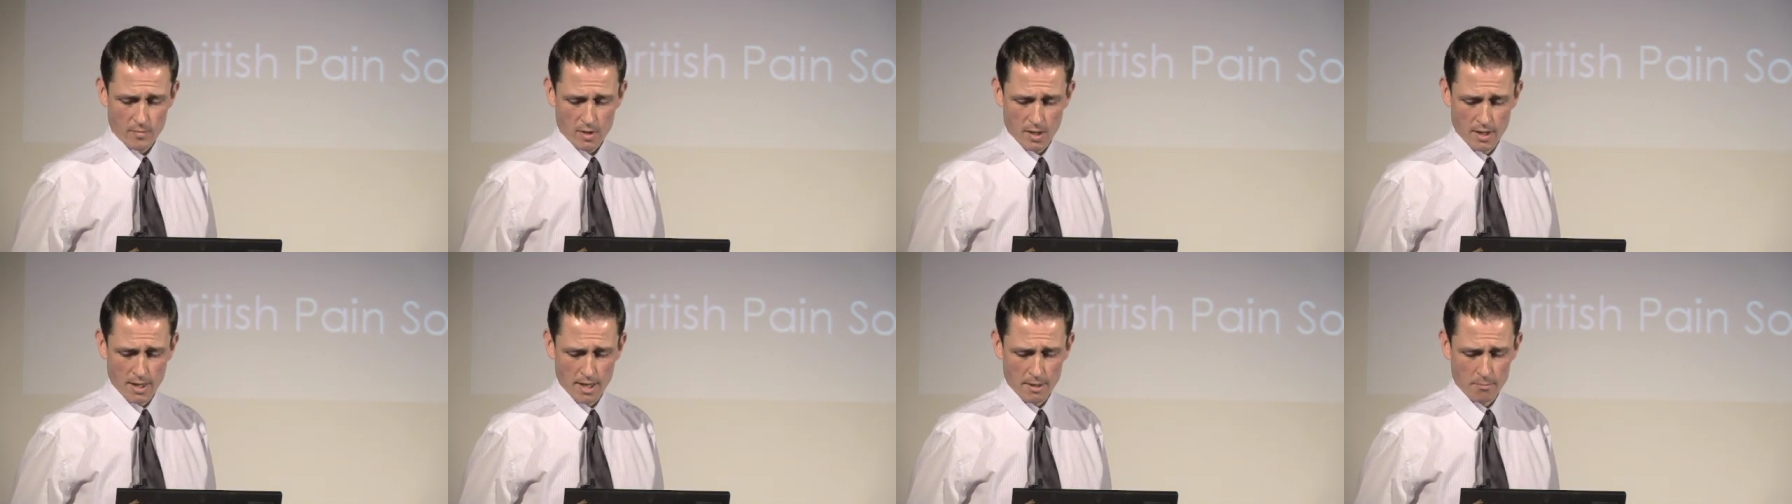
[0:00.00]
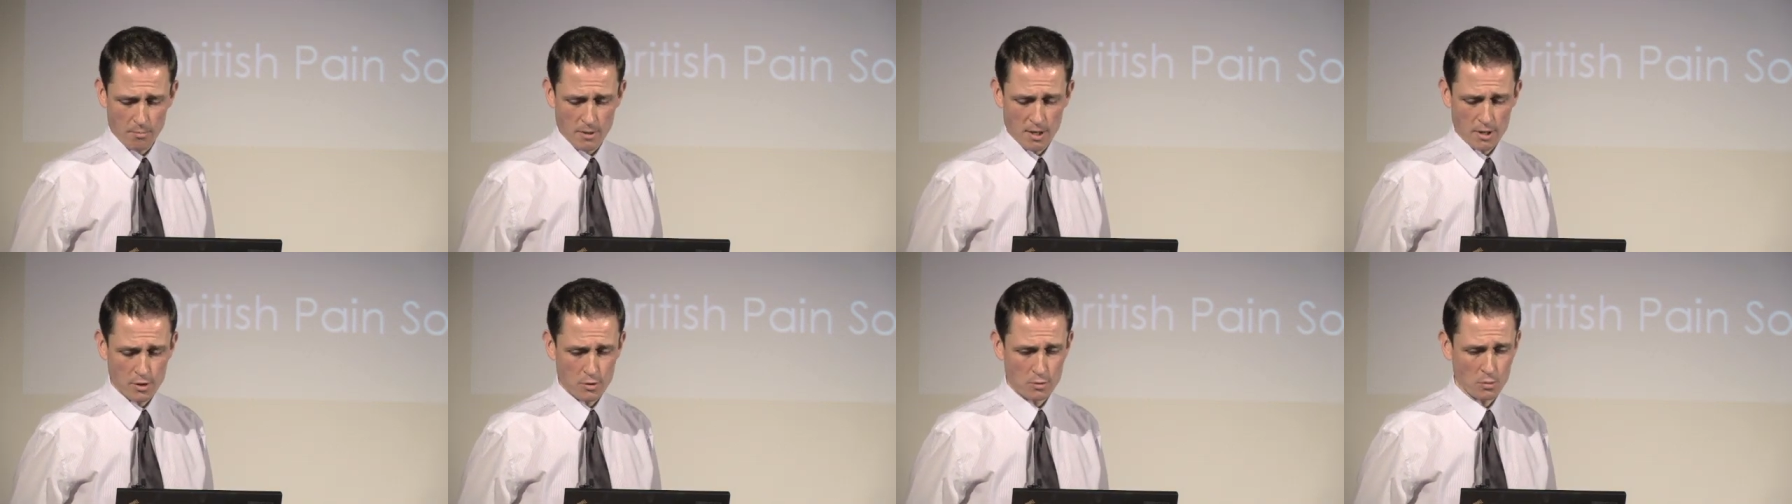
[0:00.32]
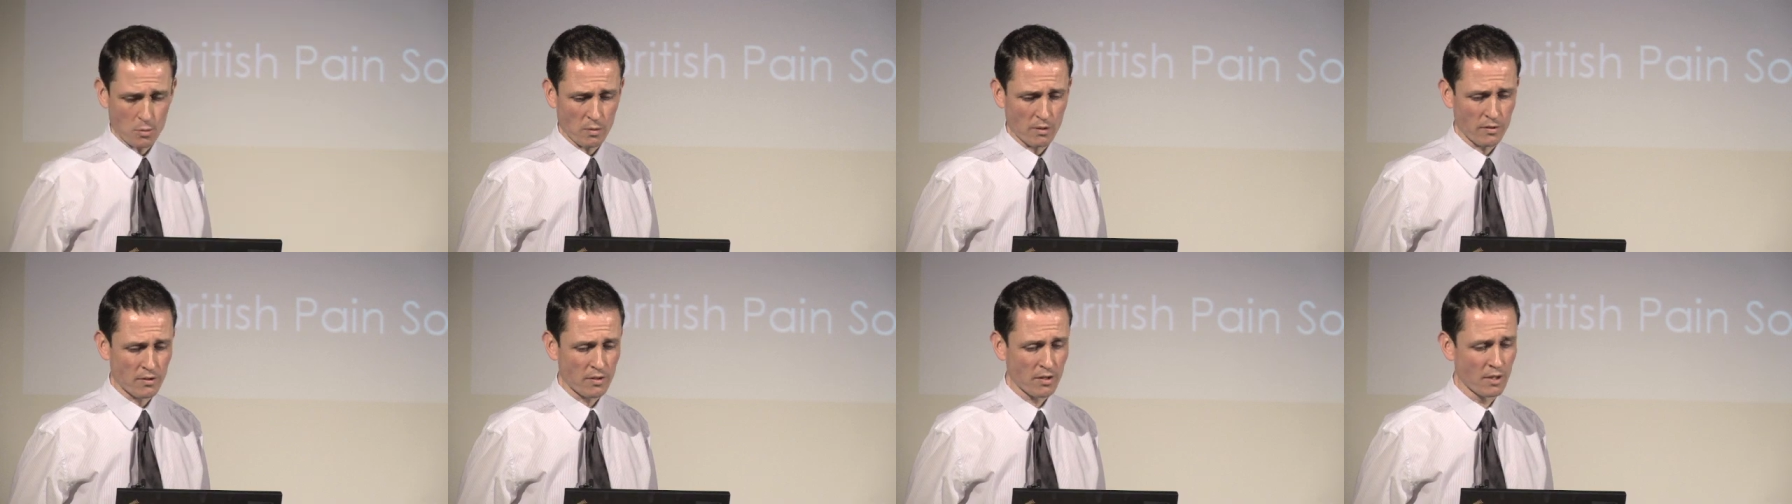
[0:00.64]
patients
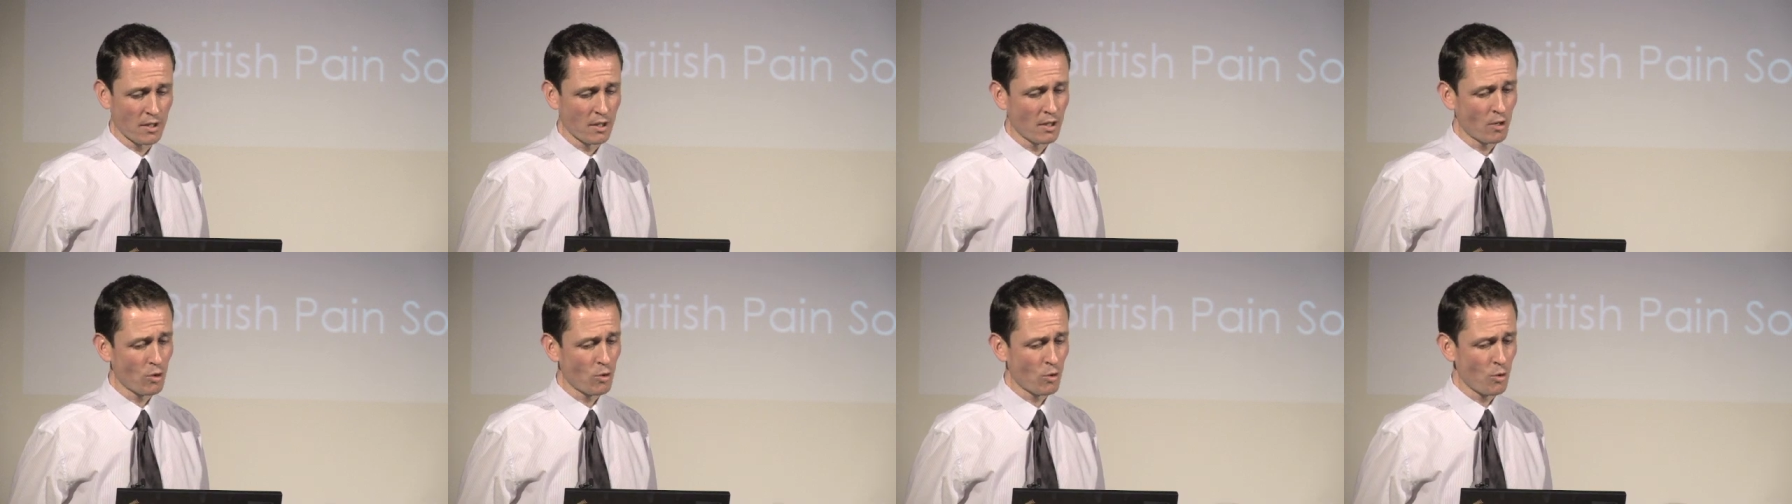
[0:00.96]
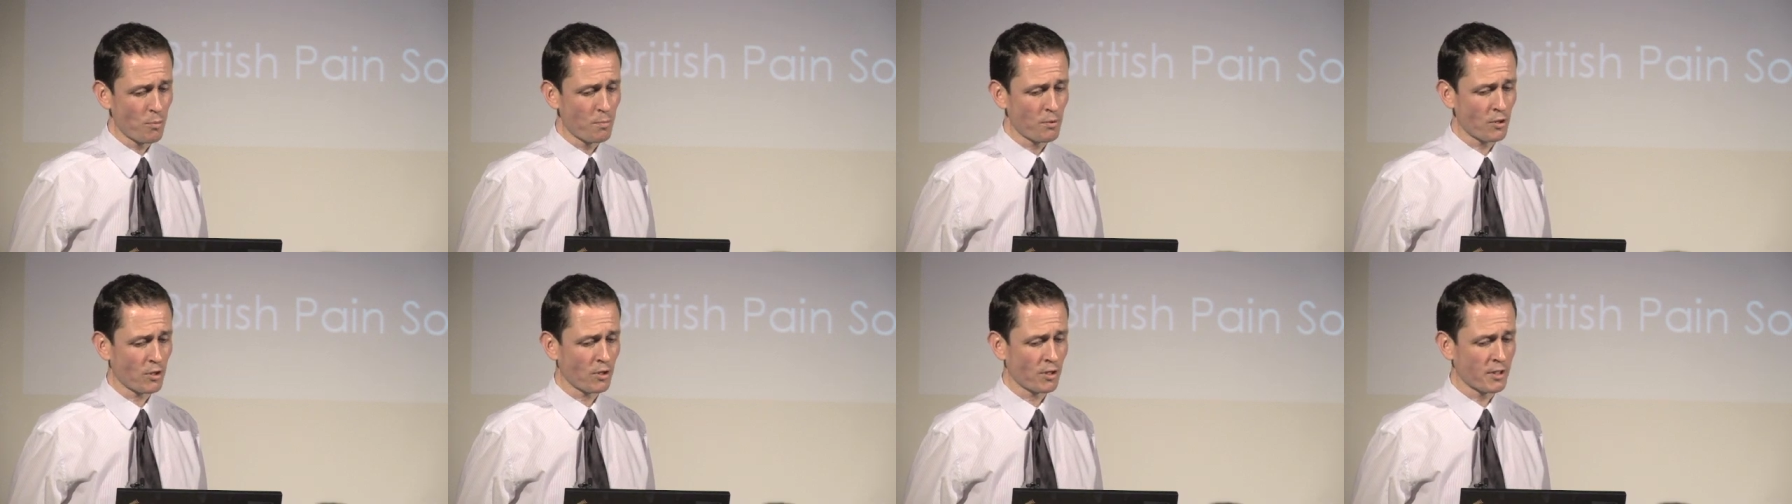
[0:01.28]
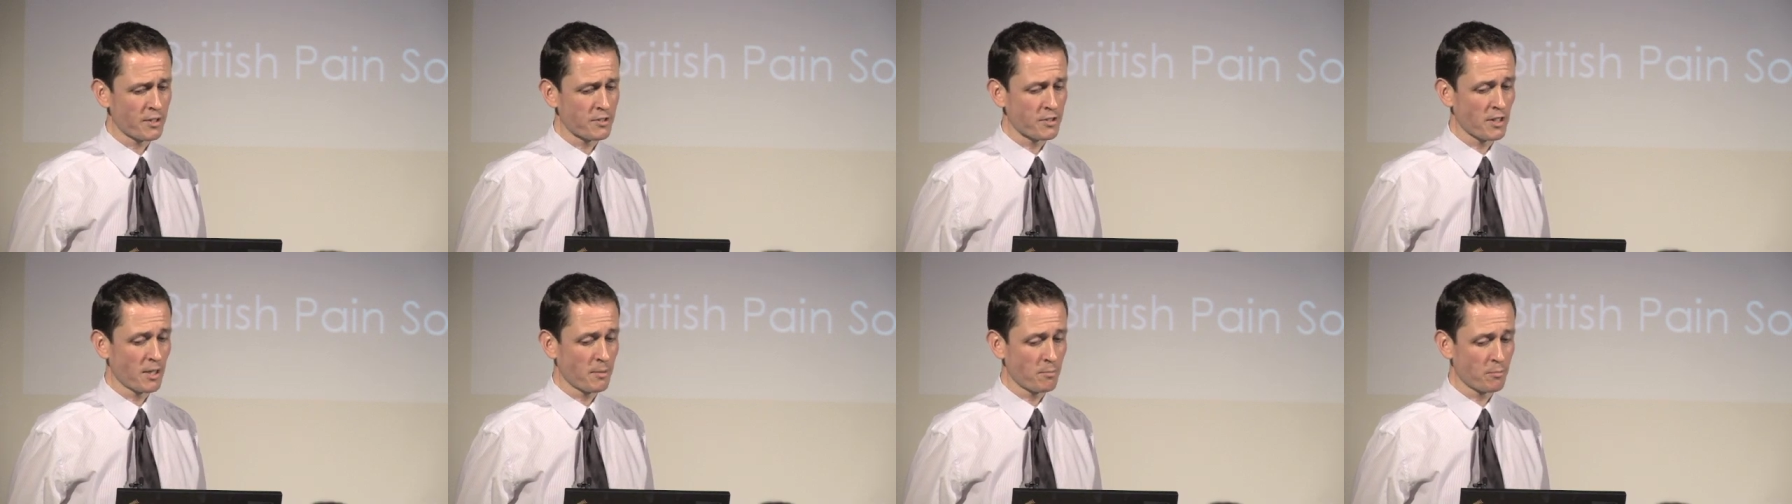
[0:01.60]
with
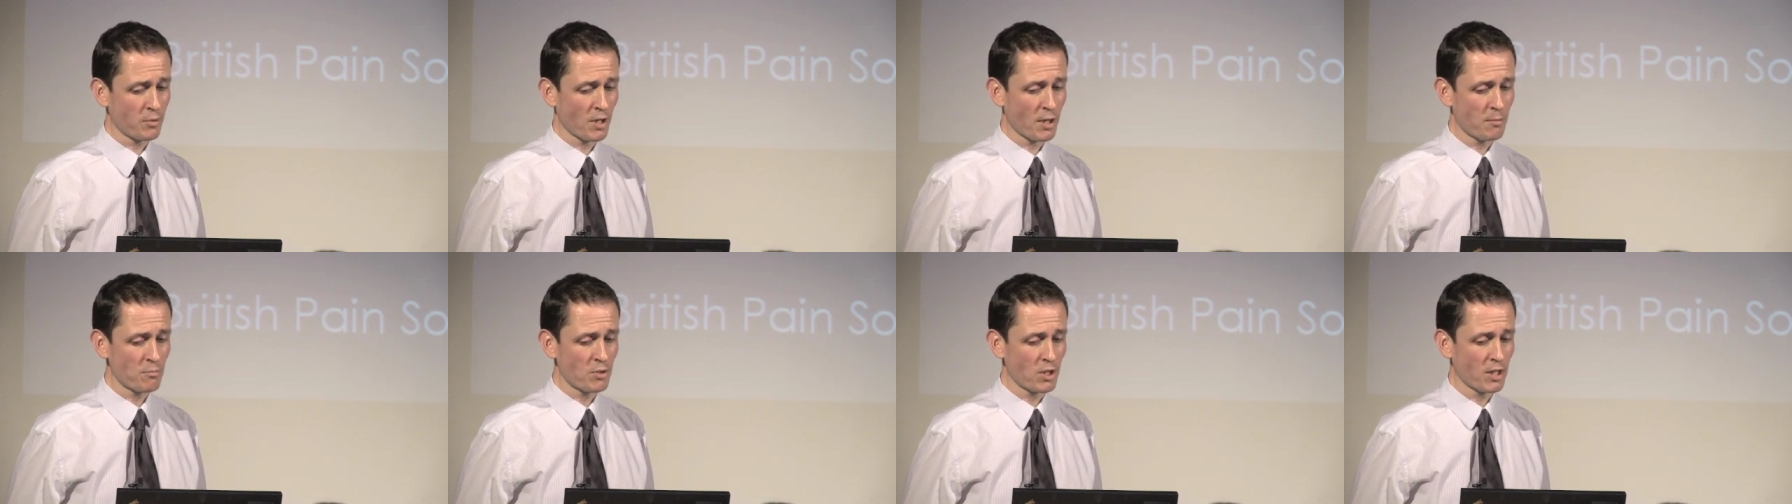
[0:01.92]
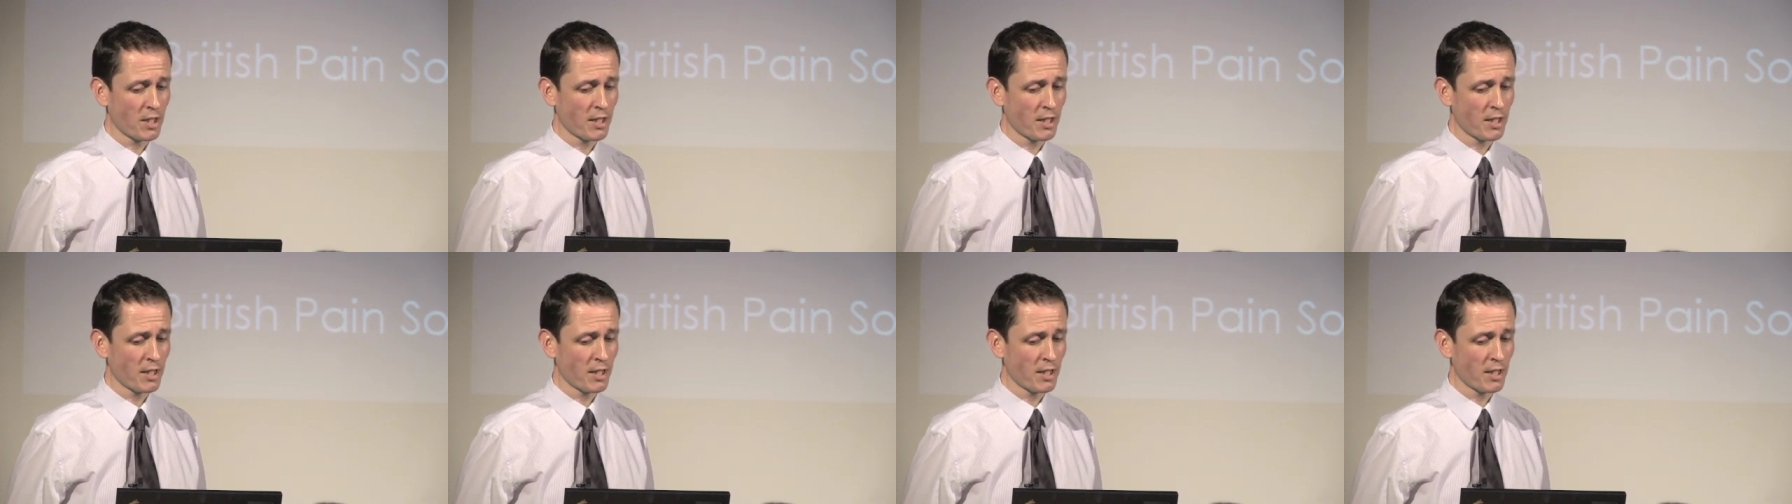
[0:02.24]
opioids in primary